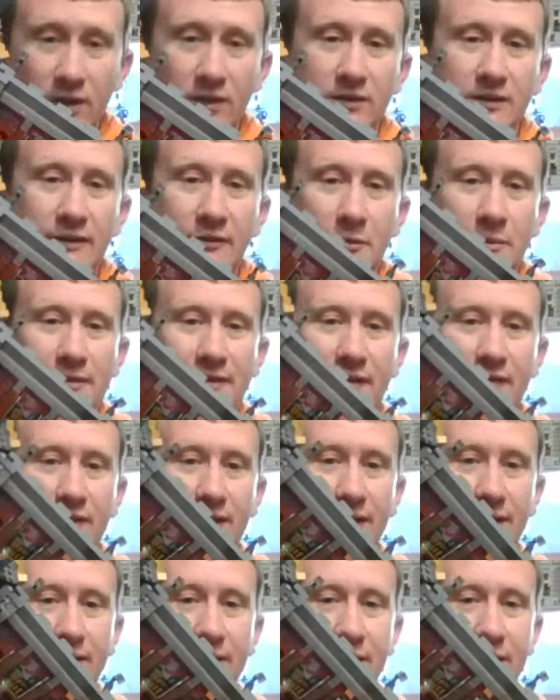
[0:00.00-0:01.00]
Never be found
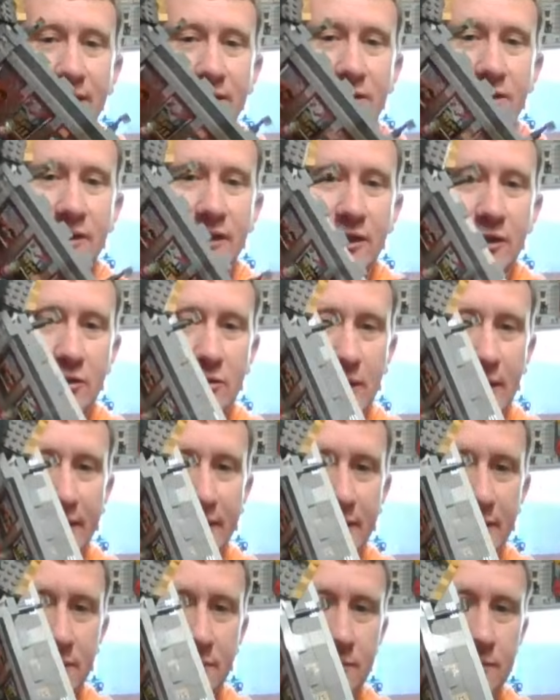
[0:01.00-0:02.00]
again. So you've got a
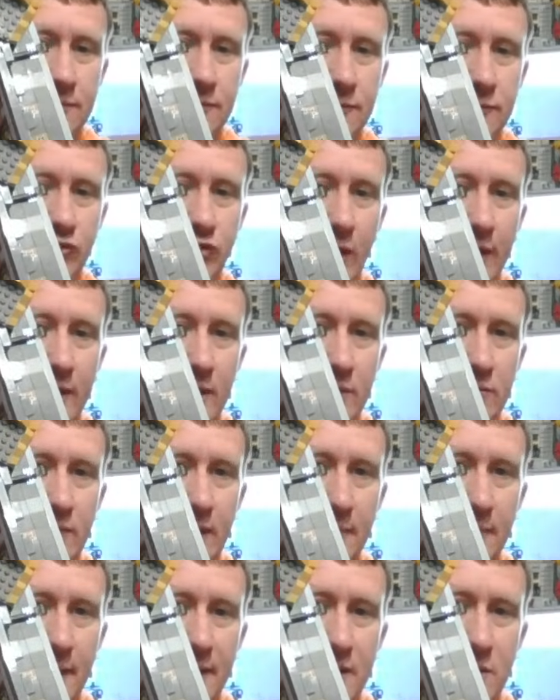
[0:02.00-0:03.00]
random
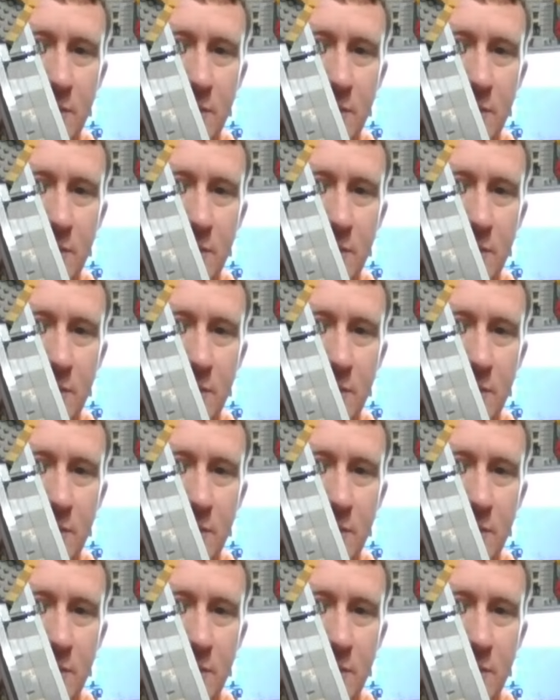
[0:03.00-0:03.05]
red base